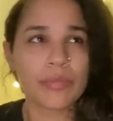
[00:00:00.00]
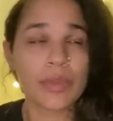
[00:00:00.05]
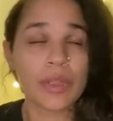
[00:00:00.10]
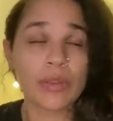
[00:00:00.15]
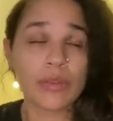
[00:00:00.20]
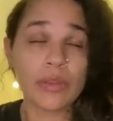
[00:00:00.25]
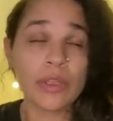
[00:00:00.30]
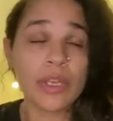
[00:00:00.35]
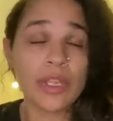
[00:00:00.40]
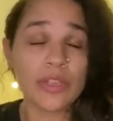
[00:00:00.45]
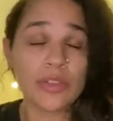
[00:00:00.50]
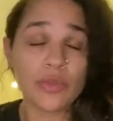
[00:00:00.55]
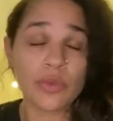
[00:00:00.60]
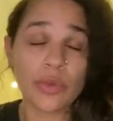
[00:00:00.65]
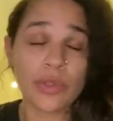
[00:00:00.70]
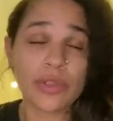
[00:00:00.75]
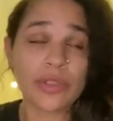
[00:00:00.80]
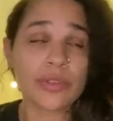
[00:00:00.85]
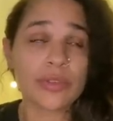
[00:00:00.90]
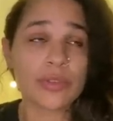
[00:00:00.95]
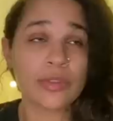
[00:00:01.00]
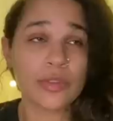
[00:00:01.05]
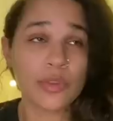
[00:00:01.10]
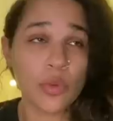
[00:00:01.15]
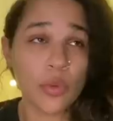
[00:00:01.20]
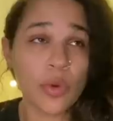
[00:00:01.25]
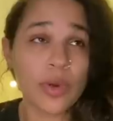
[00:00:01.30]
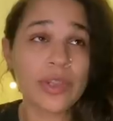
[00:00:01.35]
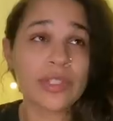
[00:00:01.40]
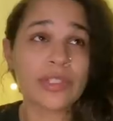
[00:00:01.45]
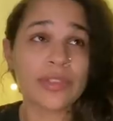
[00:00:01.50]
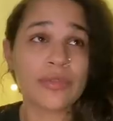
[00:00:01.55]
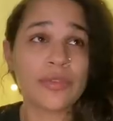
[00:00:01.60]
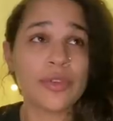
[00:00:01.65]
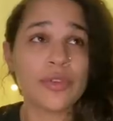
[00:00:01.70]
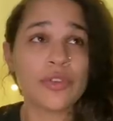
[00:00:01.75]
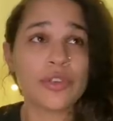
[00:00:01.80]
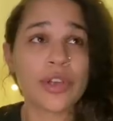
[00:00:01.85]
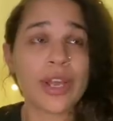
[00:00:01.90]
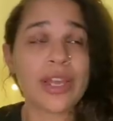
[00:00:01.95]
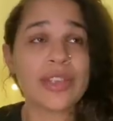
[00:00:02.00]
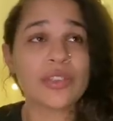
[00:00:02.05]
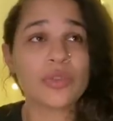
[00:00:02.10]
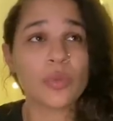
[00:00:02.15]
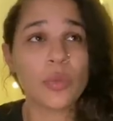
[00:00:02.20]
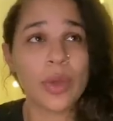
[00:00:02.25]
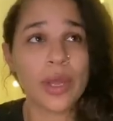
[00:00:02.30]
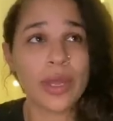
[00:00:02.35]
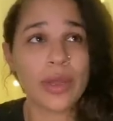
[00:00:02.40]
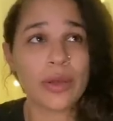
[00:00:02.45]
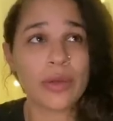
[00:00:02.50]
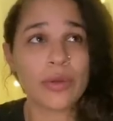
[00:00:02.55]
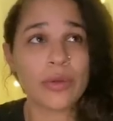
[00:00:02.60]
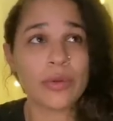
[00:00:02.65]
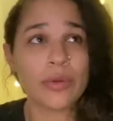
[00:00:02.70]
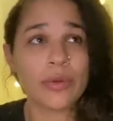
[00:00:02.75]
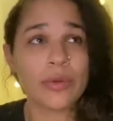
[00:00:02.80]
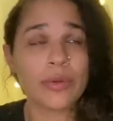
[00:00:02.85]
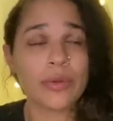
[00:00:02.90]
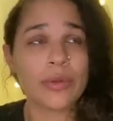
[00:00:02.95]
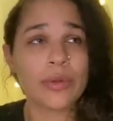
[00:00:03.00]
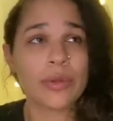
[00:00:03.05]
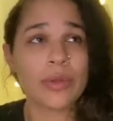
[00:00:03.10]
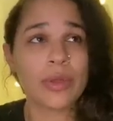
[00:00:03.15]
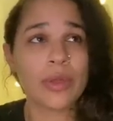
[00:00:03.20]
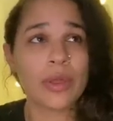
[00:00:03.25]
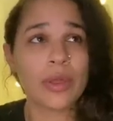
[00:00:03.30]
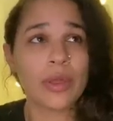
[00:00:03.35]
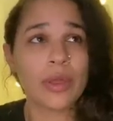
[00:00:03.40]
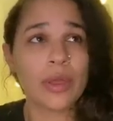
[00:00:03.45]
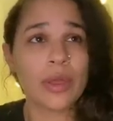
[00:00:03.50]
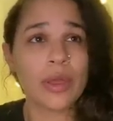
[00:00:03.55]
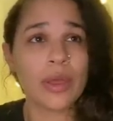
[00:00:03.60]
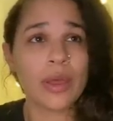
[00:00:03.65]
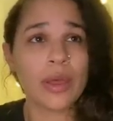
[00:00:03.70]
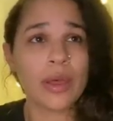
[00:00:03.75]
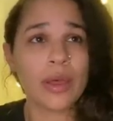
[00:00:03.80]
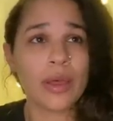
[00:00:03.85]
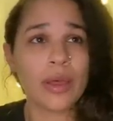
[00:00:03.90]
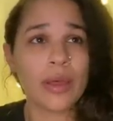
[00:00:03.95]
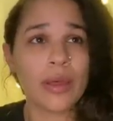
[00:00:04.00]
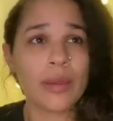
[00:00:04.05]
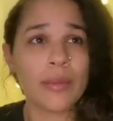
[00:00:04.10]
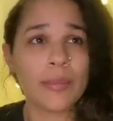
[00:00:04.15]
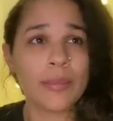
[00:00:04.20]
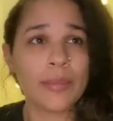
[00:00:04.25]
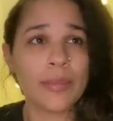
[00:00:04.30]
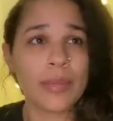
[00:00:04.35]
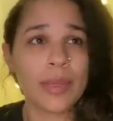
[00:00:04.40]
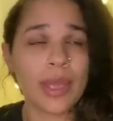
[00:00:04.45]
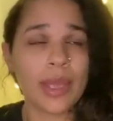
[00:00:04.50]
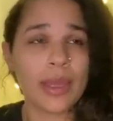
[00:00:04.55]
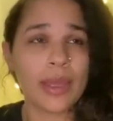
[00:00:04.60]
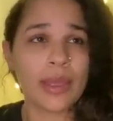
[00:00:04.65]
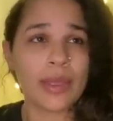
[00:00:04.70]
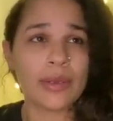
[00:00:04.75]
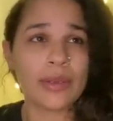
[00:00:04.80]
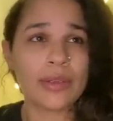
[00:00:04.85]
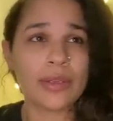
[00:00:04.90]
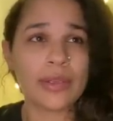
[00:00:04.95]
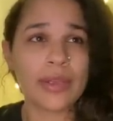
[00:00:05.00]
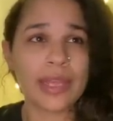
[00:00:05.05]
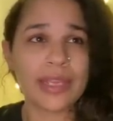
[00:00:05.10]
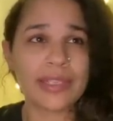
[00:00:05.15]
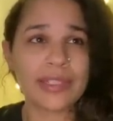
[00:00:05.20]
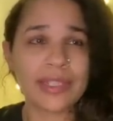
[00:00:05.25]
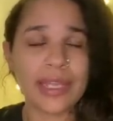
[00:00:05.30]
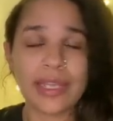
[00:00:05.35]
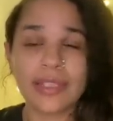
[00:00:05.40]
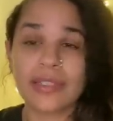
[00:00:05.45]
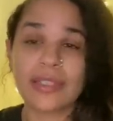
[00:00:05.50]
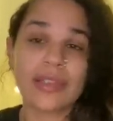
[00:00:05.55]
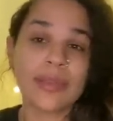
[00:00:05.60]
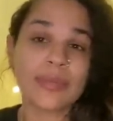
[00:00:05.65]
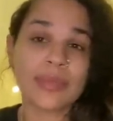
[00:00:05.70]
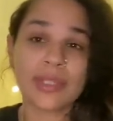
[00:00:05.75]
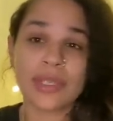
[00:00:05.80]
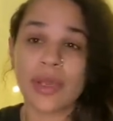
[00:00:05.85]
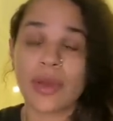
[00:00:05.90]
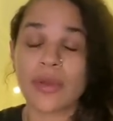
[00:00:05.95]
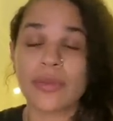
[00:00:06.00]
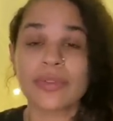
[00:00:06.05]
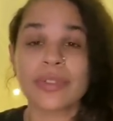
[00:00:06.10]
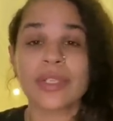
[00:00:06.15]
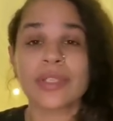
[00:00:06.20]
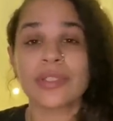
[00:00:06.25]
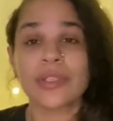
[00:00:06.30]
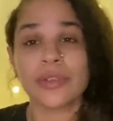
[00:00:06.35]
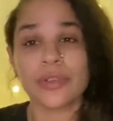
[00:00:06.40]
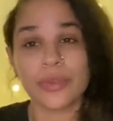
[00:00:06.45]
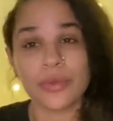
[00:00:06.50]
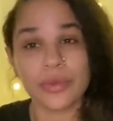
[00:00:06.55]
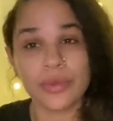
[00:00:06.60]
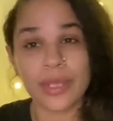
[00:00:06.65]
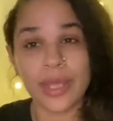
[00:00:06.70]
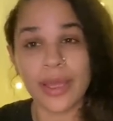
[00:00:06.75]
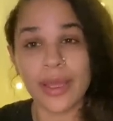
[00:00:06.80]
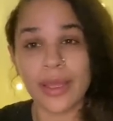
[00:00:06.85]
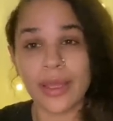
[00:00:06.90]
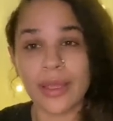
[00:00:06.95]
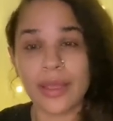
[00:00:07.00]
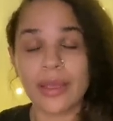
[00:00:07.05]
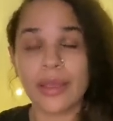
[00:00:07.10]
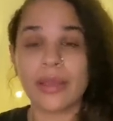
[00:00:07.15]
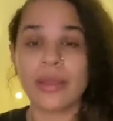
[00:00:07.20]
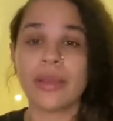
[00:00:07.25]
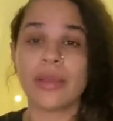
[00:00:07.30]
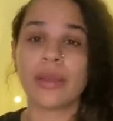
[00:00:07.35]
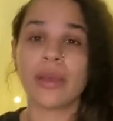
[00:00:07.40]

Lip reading: looking towards the future as well. And like saying to themselves, it's a new day.